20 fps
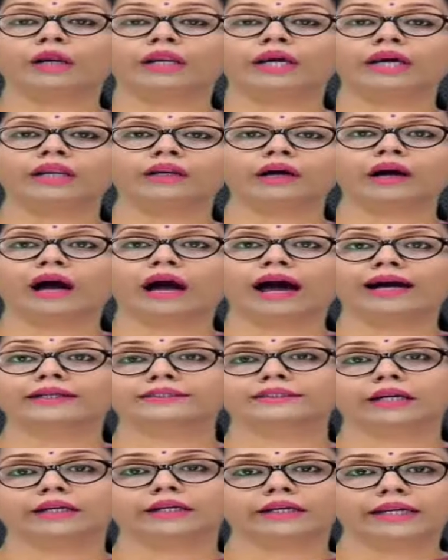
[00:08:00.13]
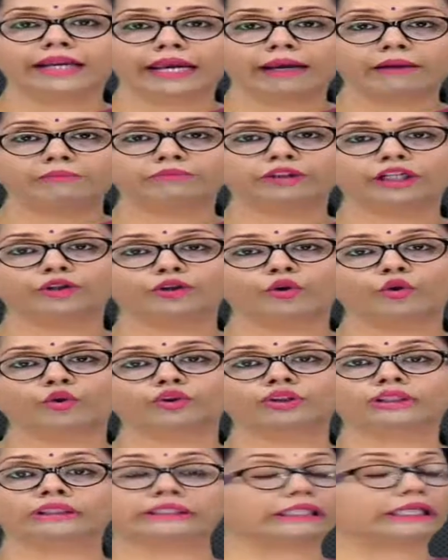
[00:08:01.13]
malaria, as the name
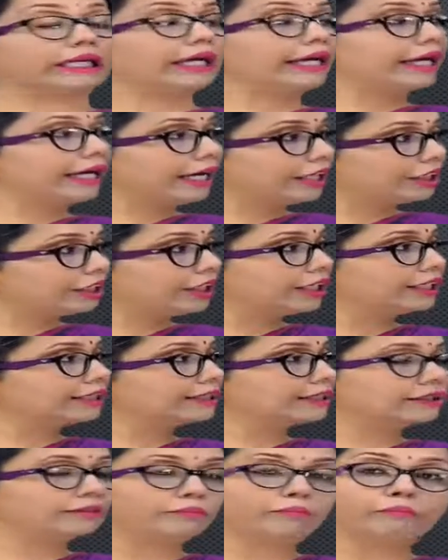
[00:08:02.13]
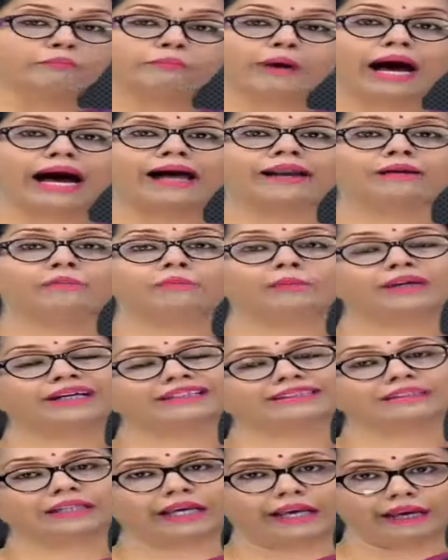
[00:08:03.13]
denotes, it is mal
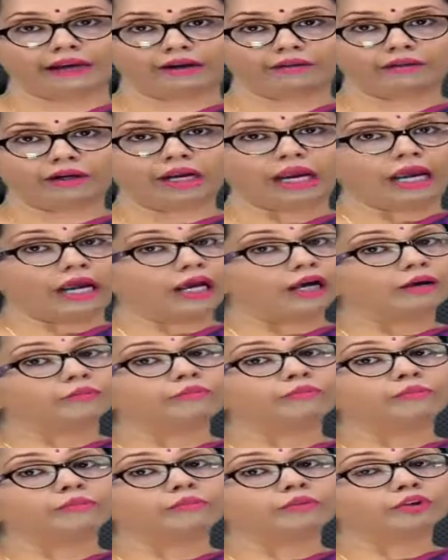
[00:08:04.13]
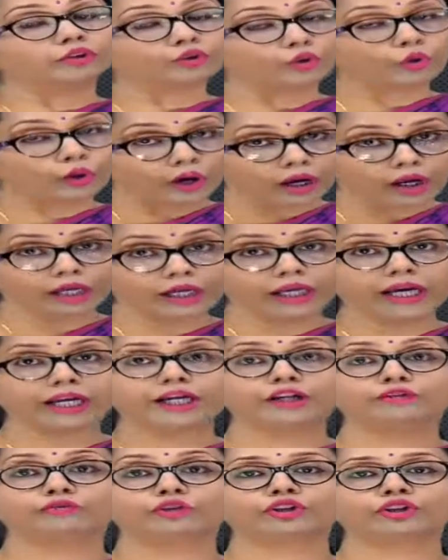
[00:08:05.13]
plus air. So, earlier
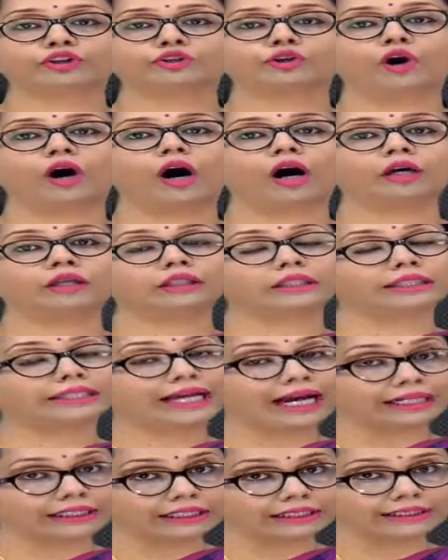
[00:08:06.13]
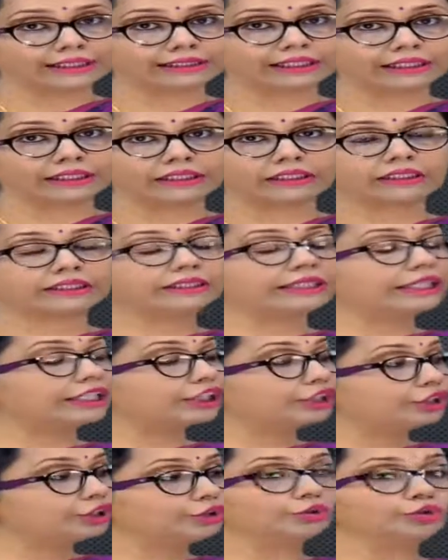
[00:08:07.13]
it was thought that this is a
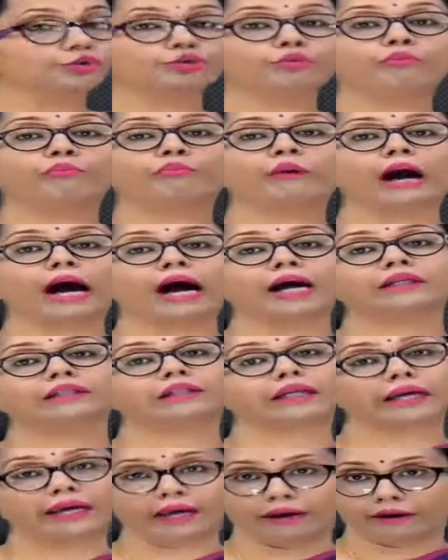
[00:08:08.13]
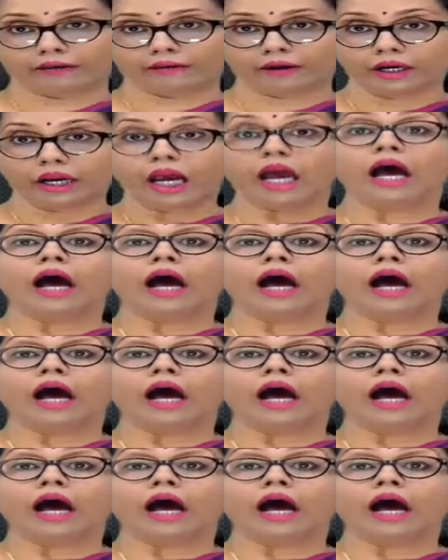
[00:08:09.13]
disease due to bad air,